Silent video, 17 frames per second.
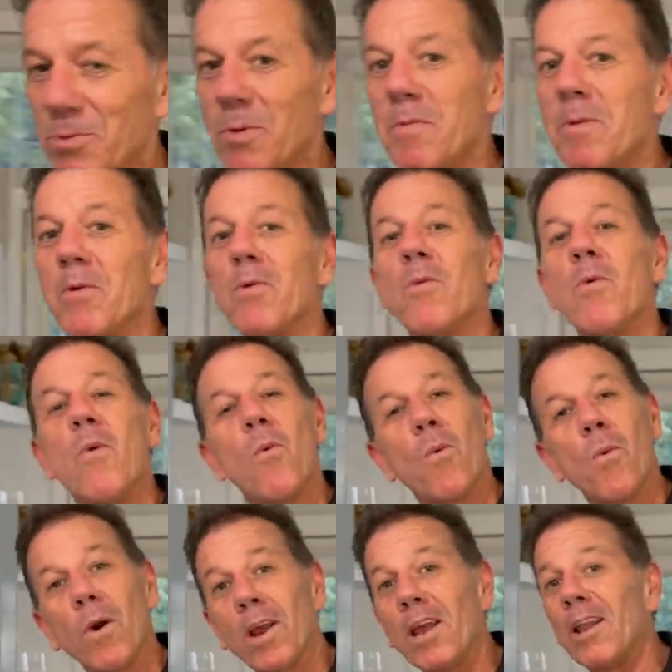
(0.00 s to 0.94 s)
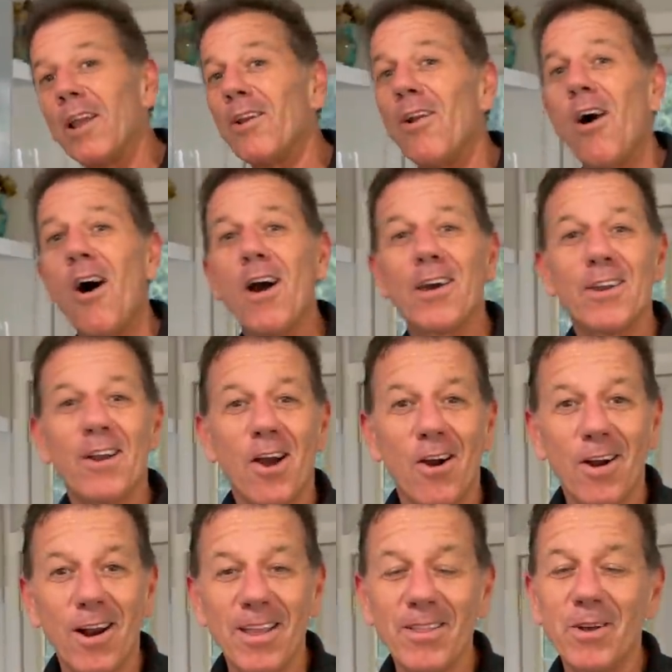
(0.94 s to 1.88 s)
We've been working long and
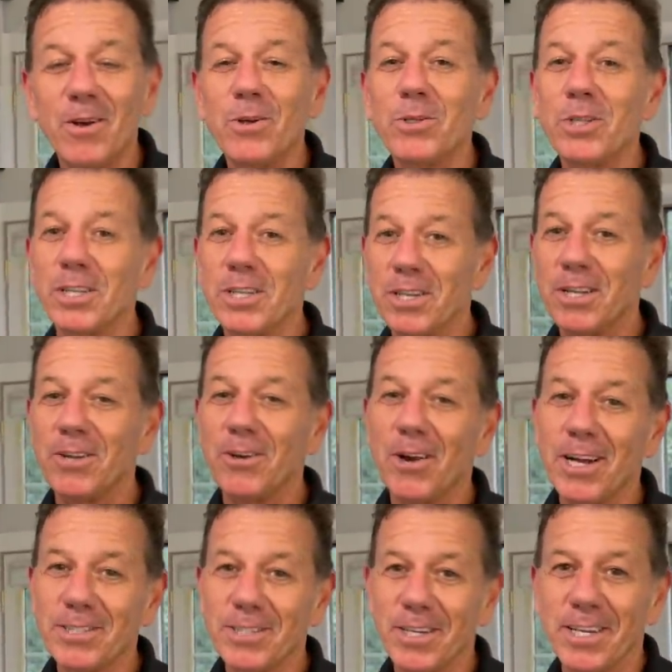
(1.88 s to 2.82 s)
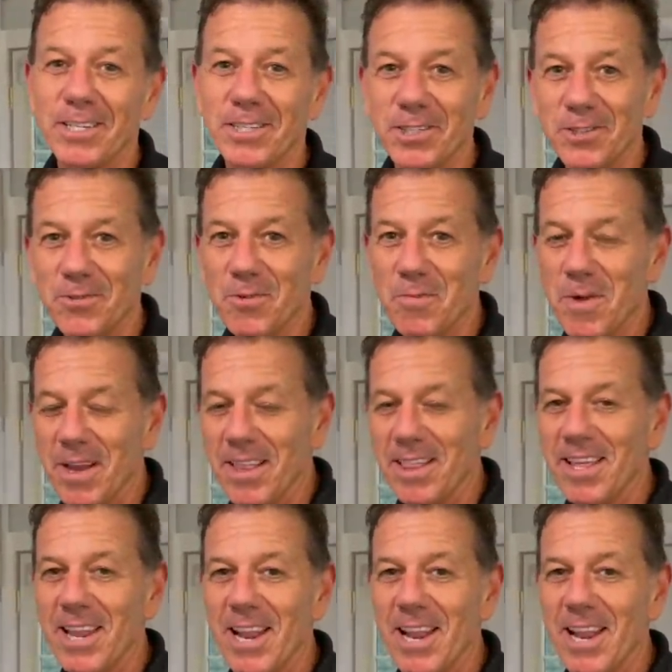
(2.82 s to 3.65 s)
hard on those, and congratulations for making the